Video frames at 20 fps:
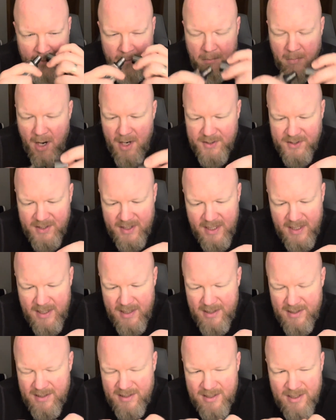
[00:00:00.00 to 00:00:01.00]

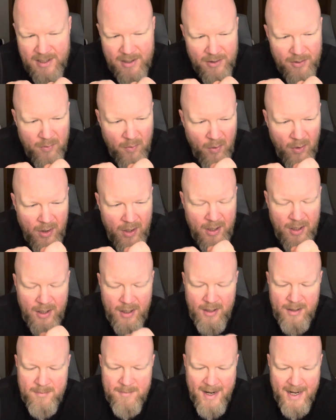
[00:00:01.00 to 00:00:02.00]
Musky,
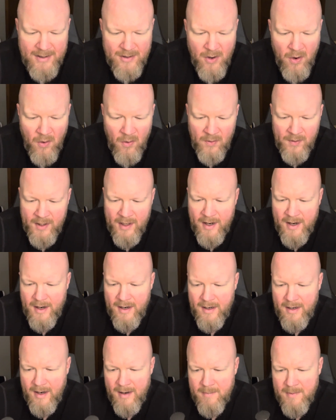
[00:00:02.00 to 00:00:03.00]
cedarwood,
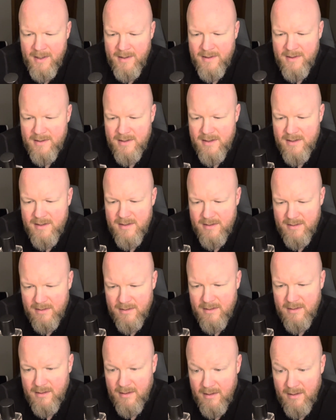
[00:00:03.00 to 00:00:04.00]
magnolia. I mean, this
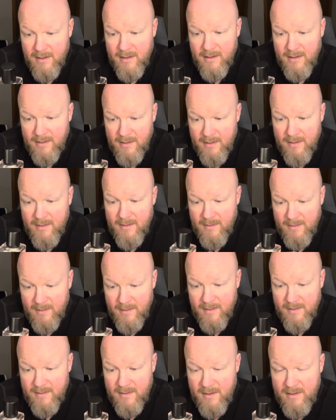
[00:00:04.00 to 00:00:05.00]
is
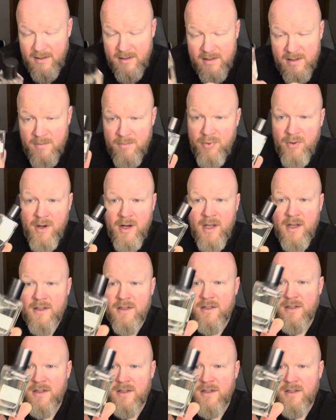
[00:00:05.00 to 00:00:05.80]
some pretty good